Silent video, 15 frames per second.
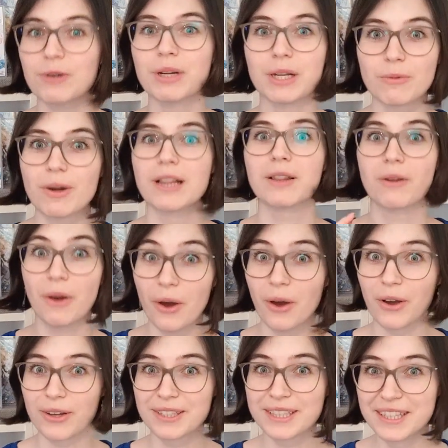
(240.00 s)
Very well
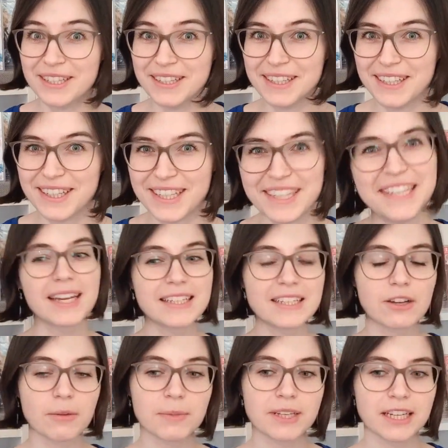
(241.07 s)
earned. And
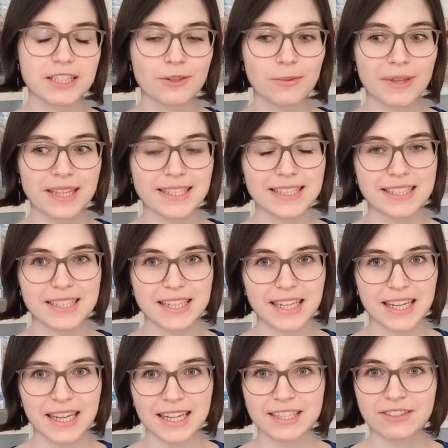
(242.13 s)
in combination with his
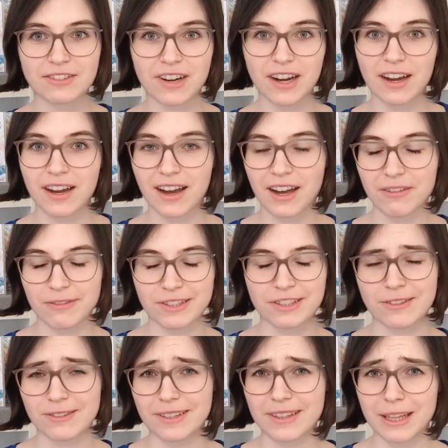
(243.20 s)
extra after
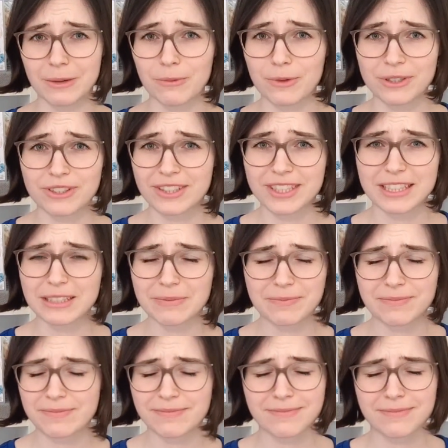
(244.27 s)
story, that was
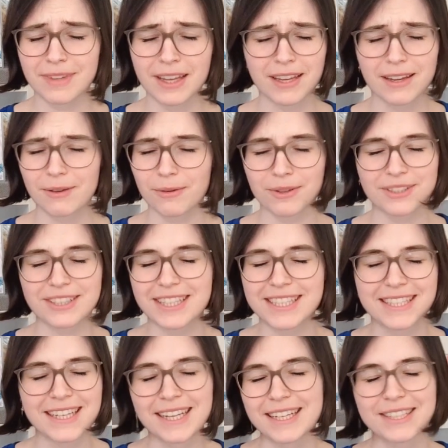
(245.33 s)

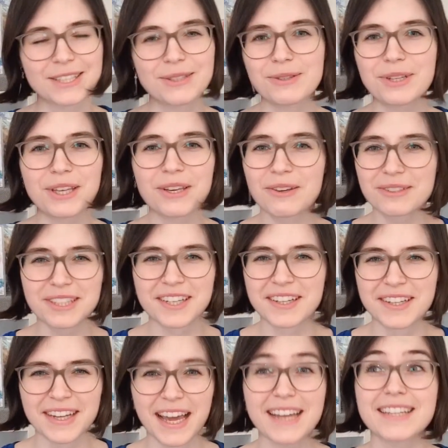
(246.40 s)
just too cute.
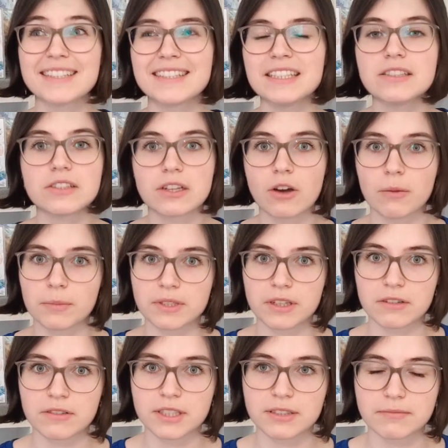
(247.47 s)
And his CG
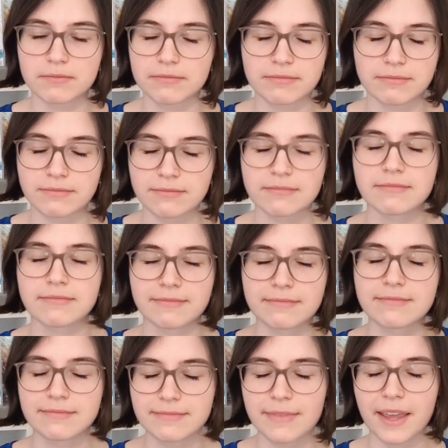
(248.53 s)
commentaries.
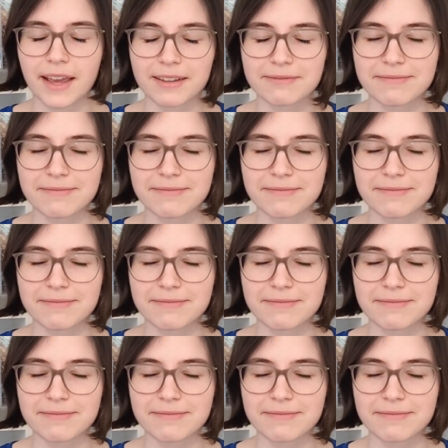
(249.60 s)
Yeah.